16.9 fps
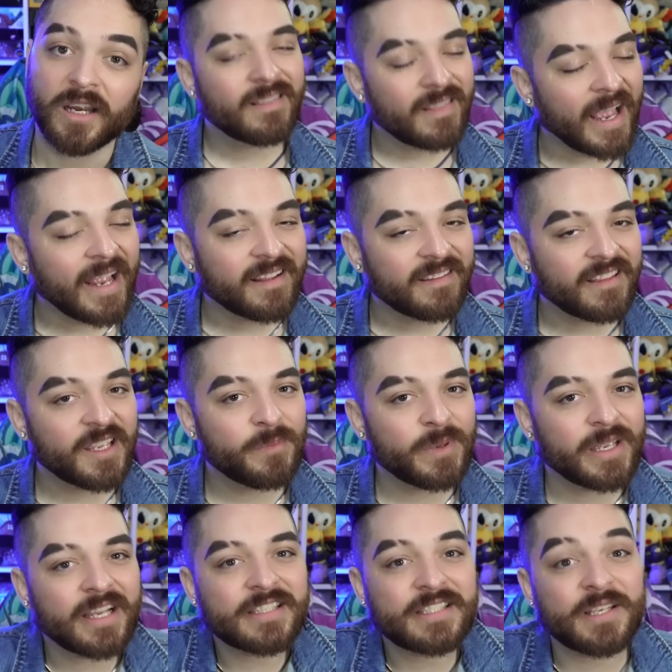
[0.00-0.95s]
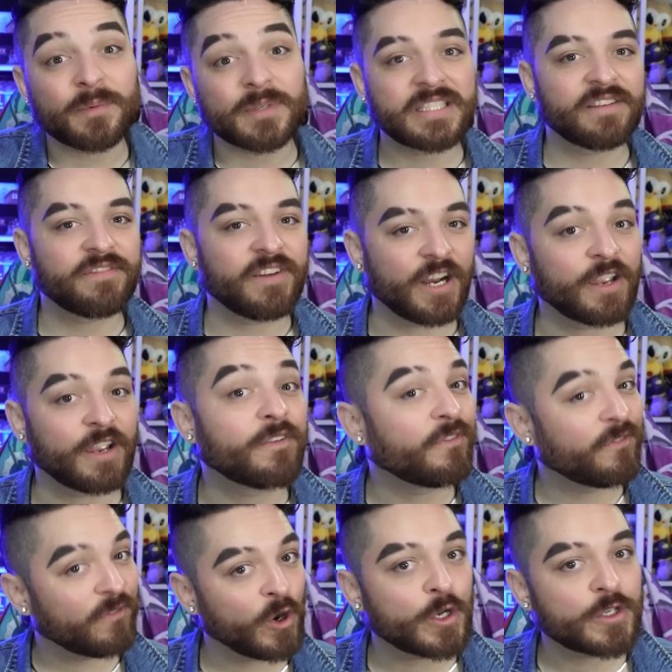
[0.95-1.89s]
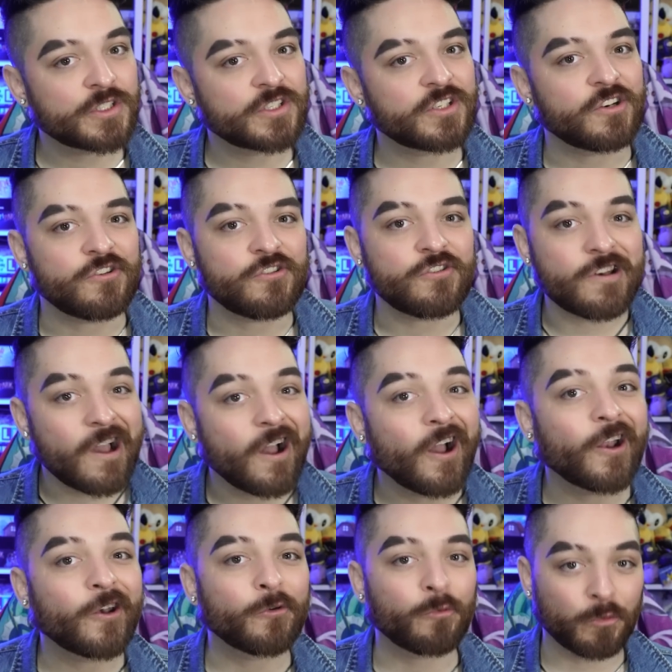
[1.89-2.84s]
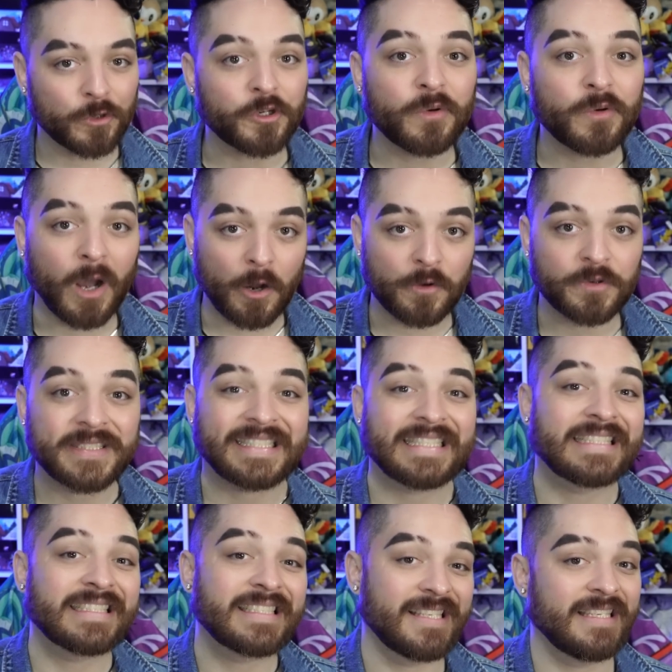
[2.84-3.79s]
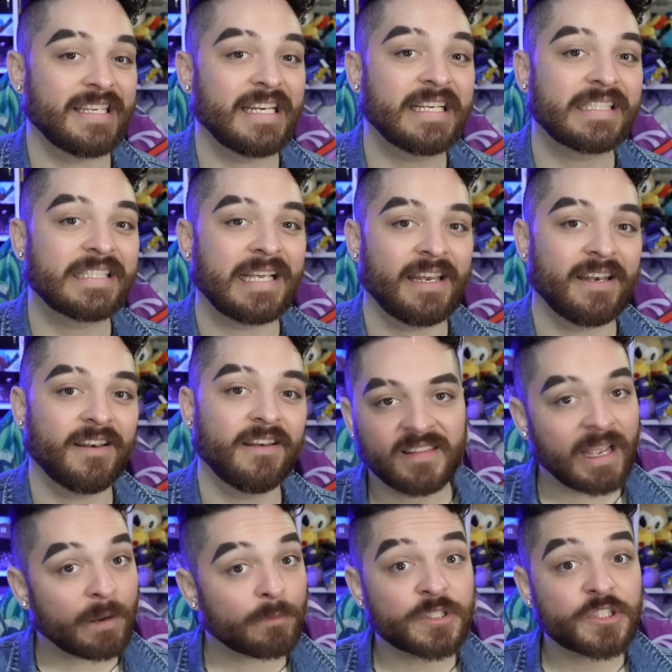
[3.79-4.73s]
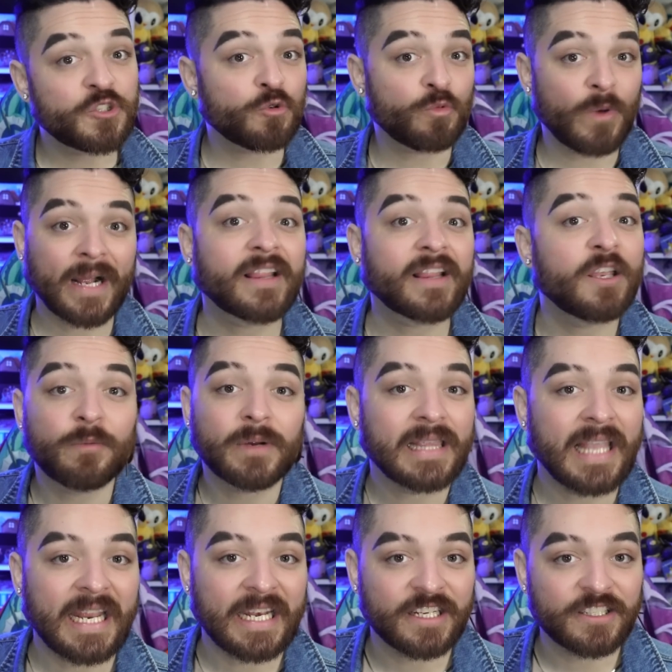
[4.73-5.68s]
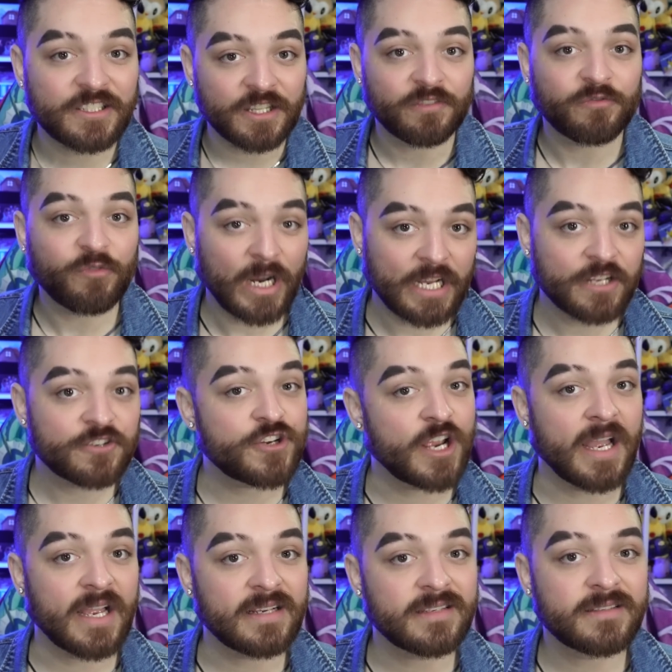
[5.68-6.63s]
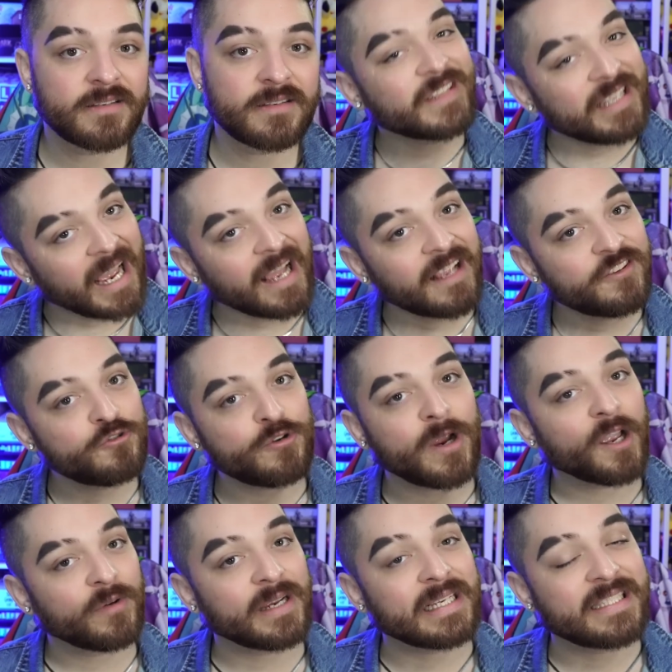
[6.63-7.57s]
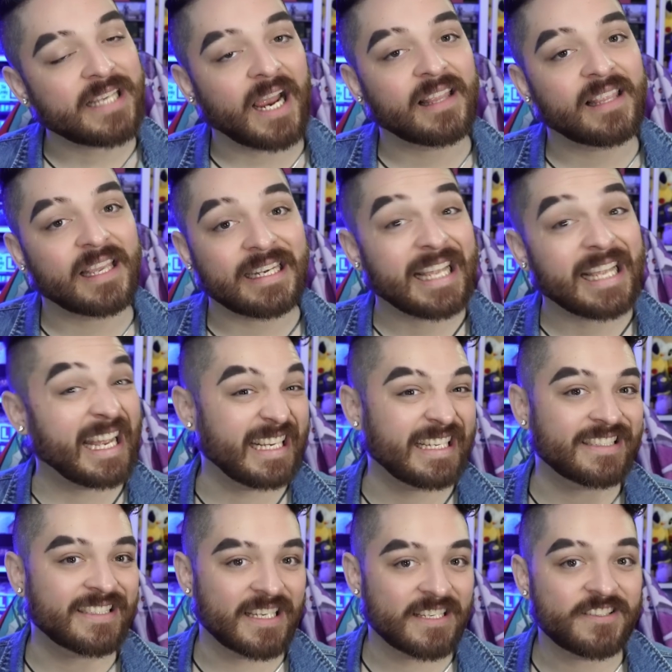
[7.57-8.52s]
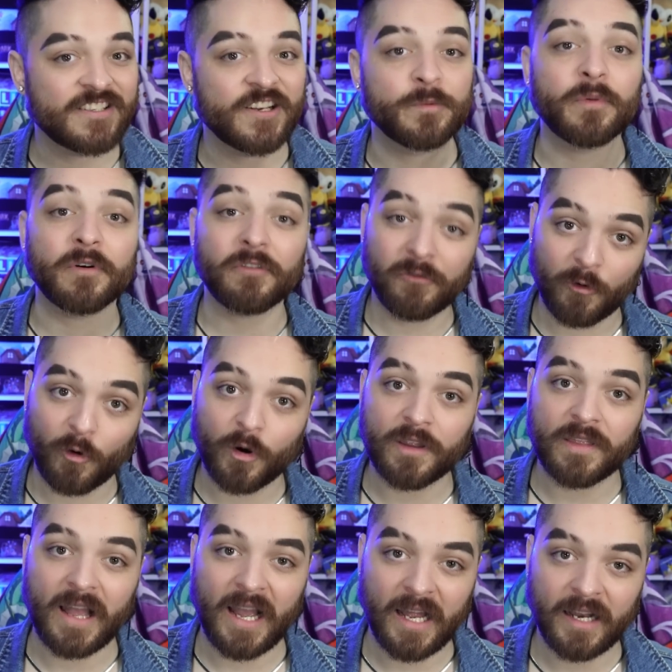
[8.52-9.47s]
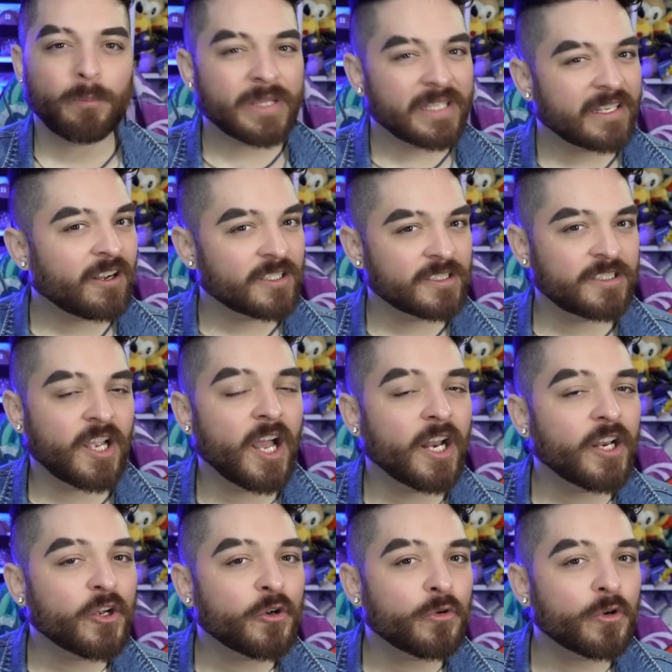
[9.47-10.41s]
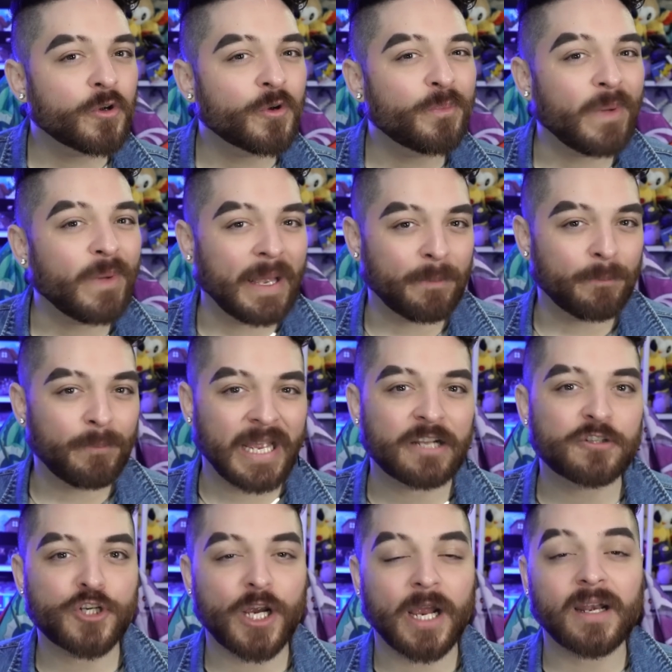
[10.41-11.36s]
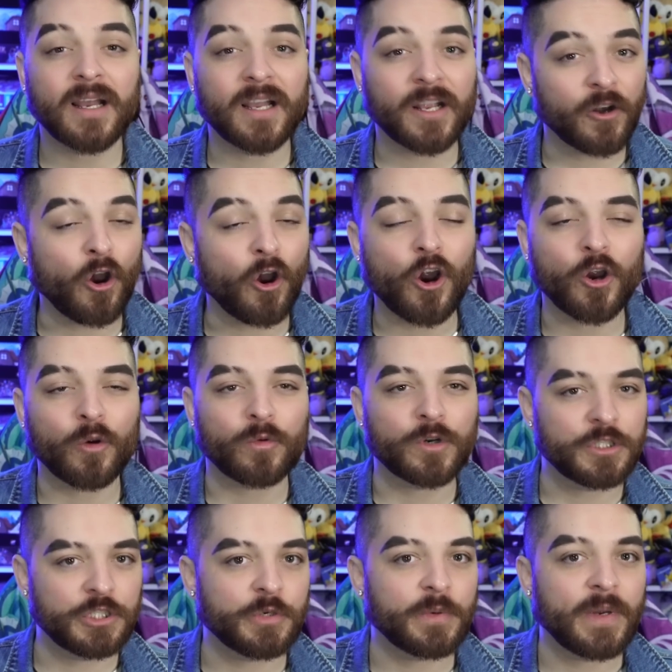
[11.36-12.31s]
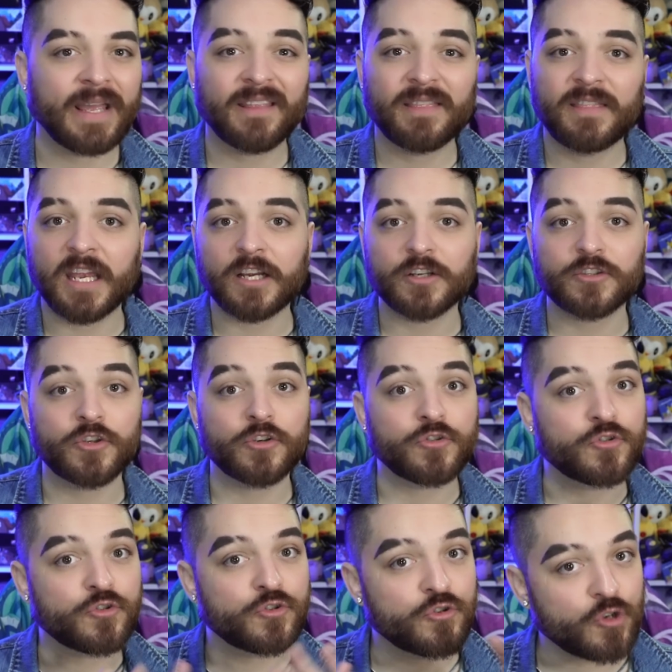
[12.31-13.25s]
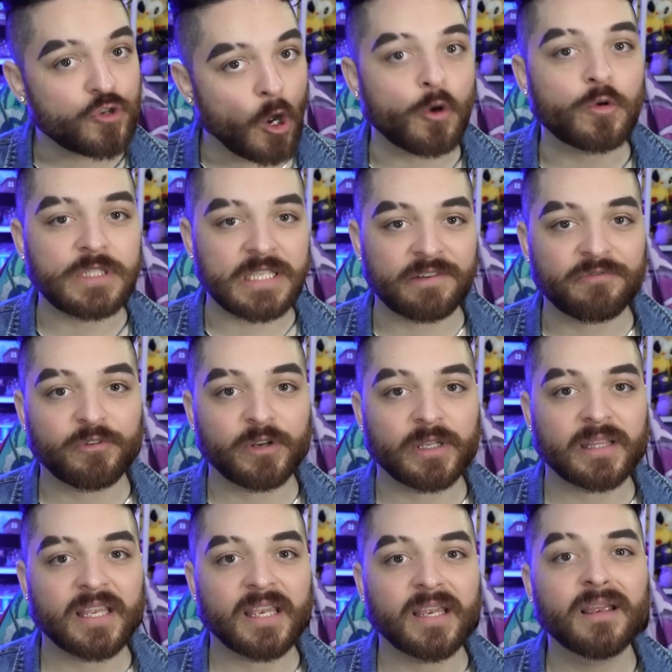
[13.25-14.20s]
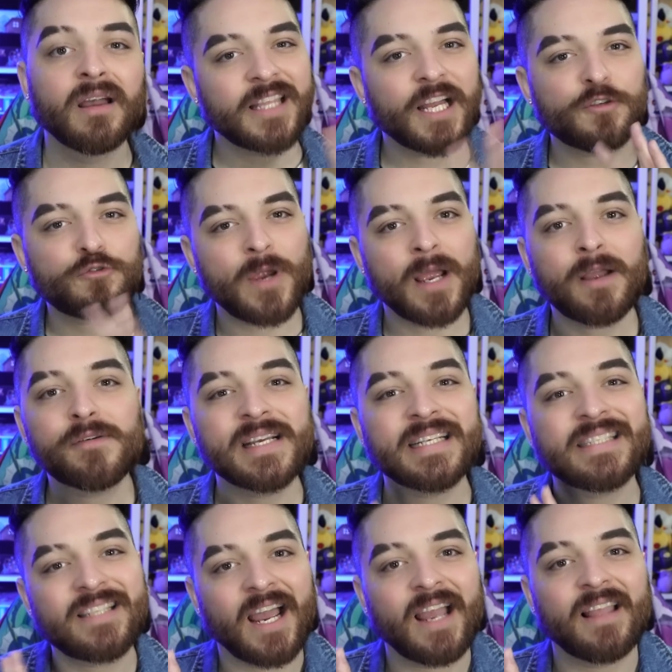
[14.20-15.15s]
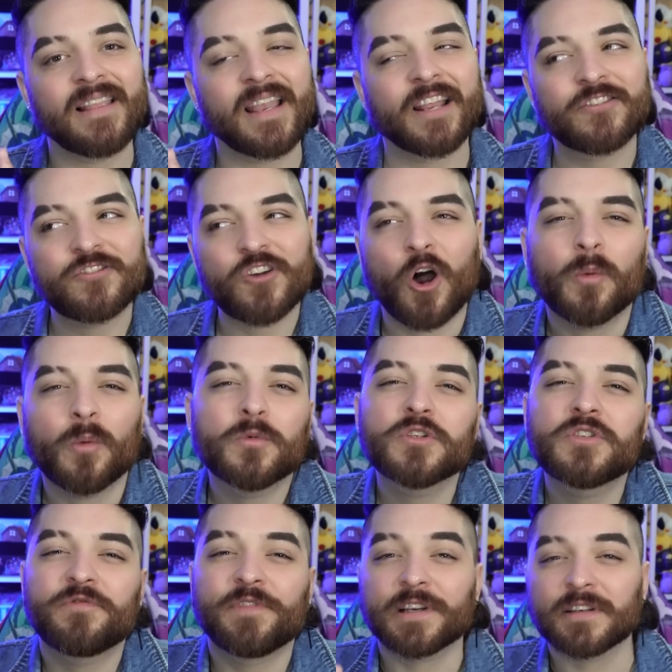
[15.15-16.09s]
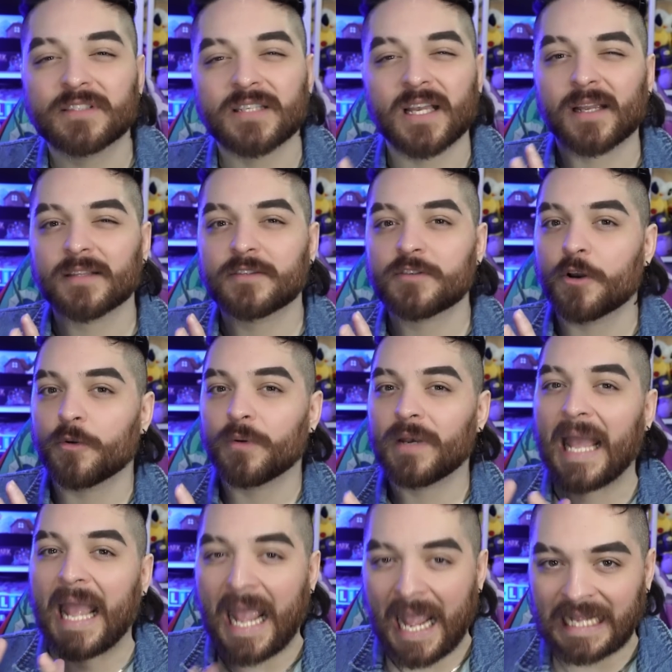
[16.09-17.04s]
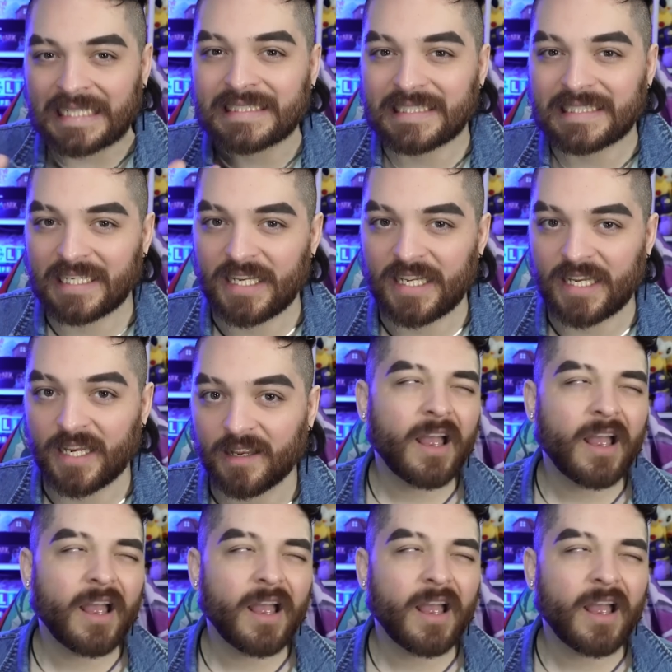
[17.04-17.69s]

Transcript: Likely because it was the very first non-Rue hosted season that was directly related to the franchise. Yes, Drag Race Thailand had existed before that, but the Kantana group and Pangina and Art were doing things so differently that Drag Race Thailand almost feels like its own entity.